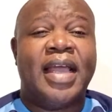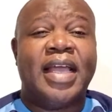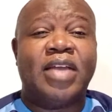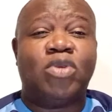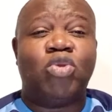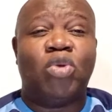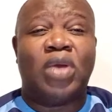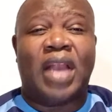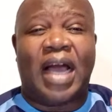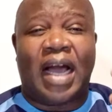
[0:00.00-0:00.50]

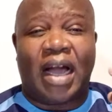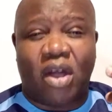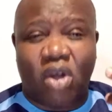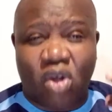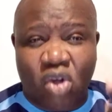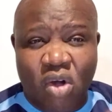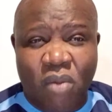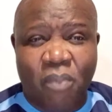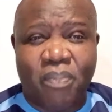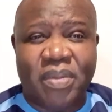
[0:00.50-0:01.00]
It will
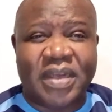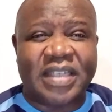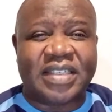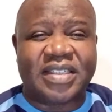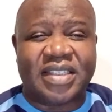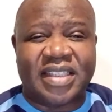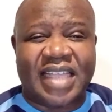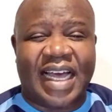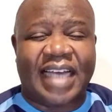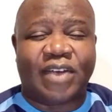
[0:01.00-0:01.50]
accomplish
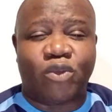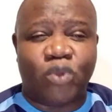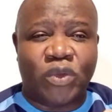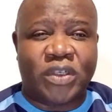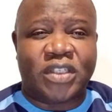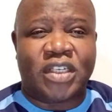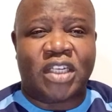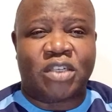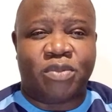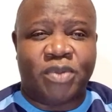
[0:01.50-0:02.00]
that
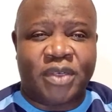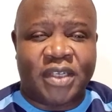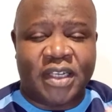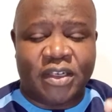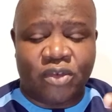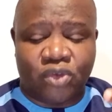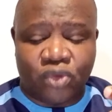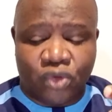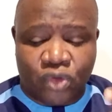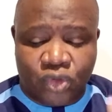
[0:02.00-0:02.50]
which it has been
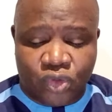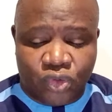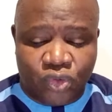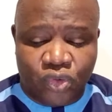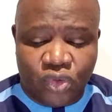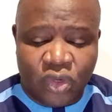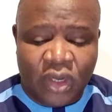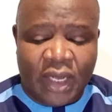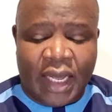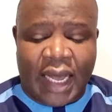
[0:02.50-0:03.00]
sent to
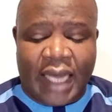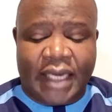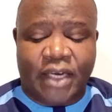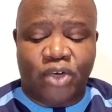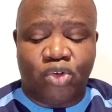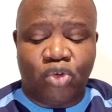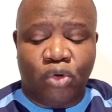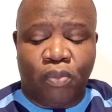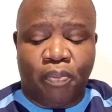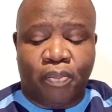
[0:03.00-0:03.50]
do, and
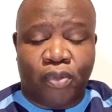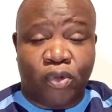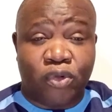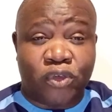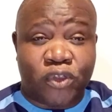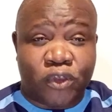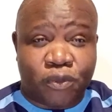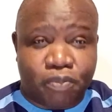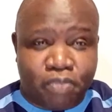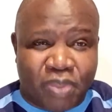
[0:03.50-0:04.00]
it will
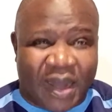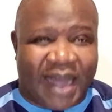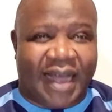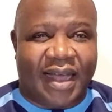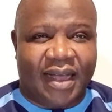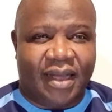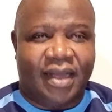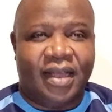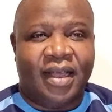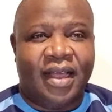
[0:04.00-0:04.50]
prosper
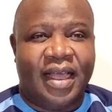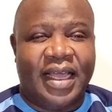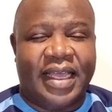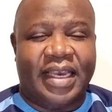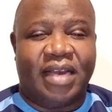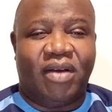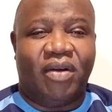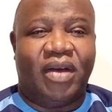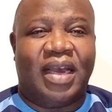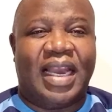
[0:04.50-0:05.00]

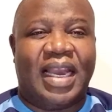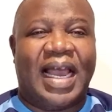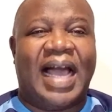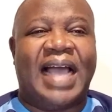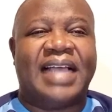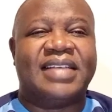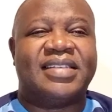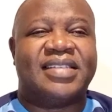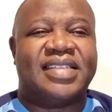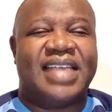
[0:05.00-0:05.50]
in our
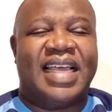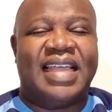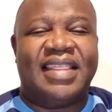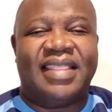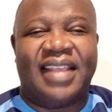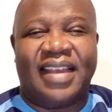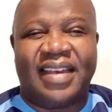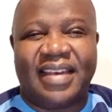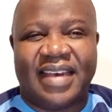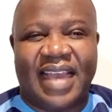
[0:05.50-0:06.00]
lives in
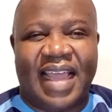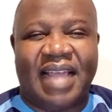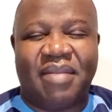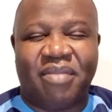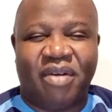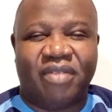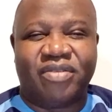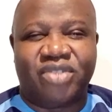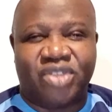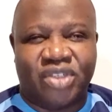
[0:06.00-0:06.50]
the name
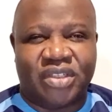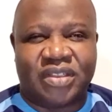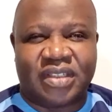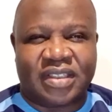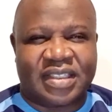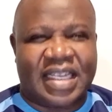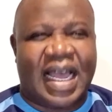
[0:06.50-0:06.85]
of Jesus.